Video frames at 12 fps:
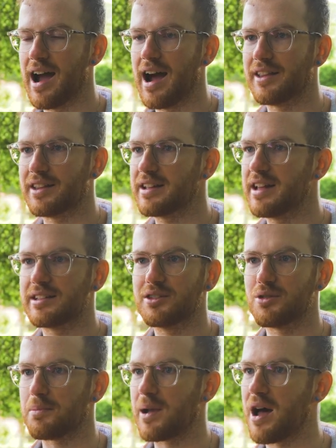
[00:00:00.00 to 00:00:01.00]
and then getting
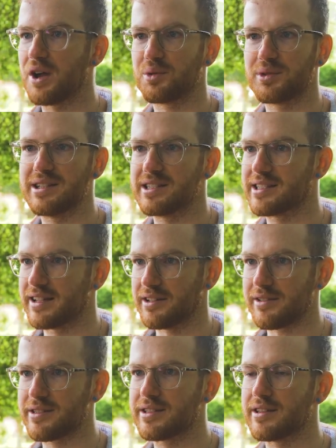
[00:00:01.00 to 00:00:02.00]
to apply all these
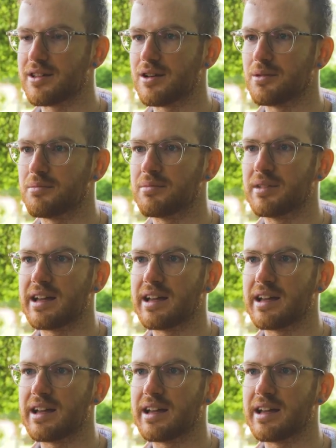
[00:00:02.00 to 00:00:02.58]
skills to them,